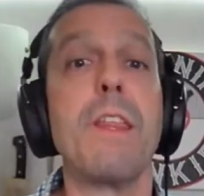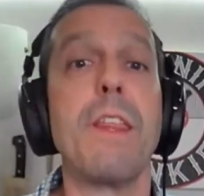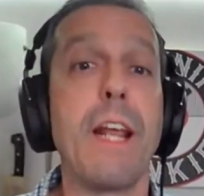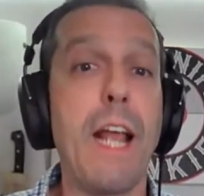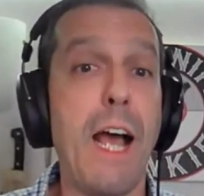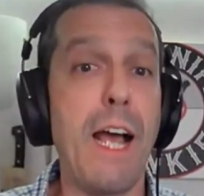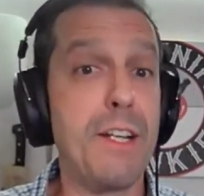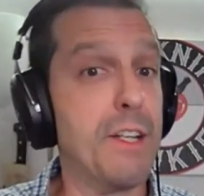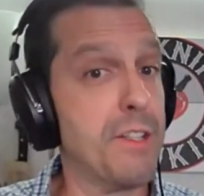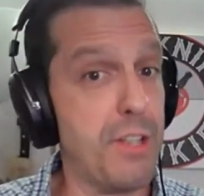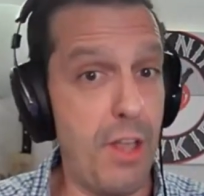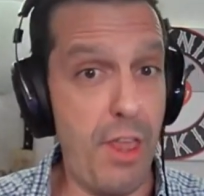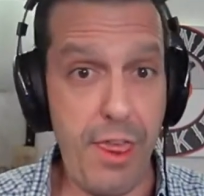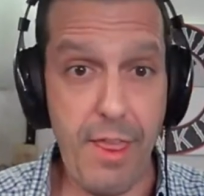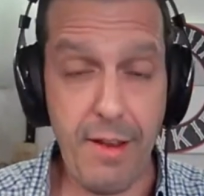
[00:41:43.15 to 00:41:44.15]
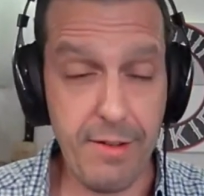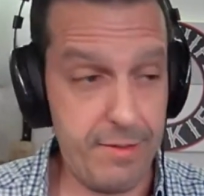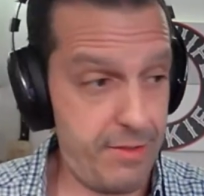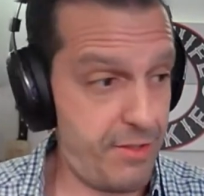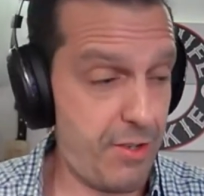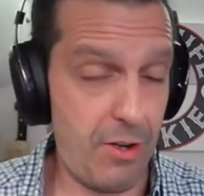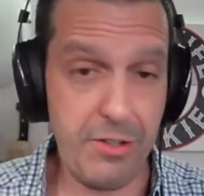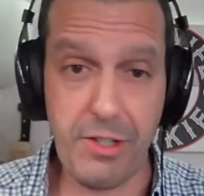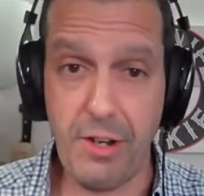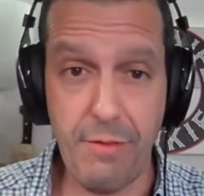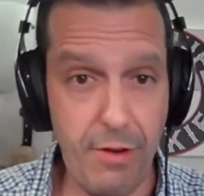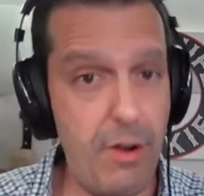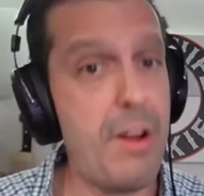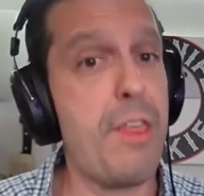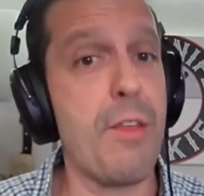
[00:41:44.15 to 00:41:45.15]
the guy does a it starts a
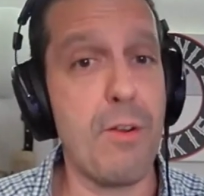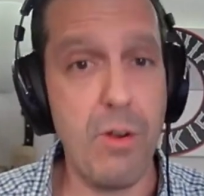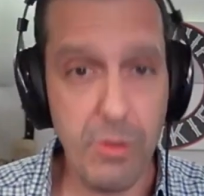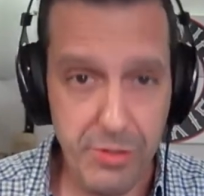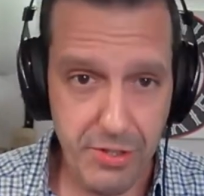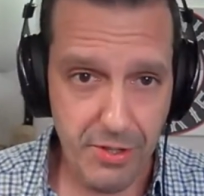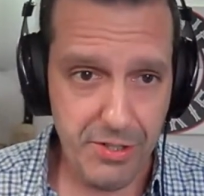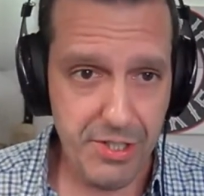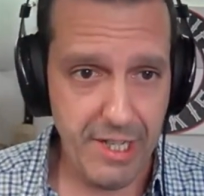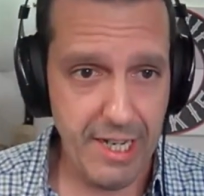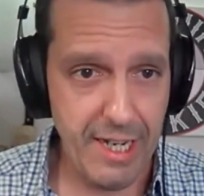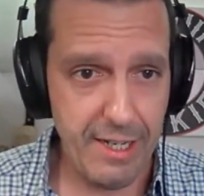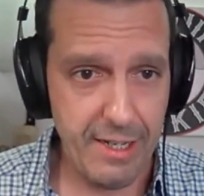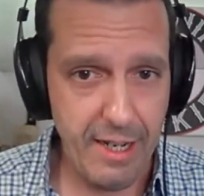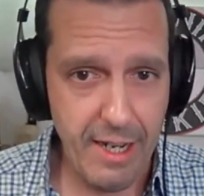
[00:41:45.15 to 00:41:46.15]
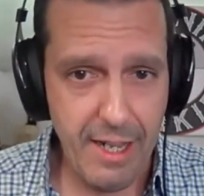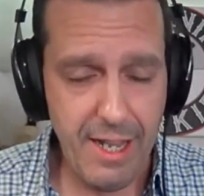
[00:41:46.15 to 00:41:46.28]
very thorough search again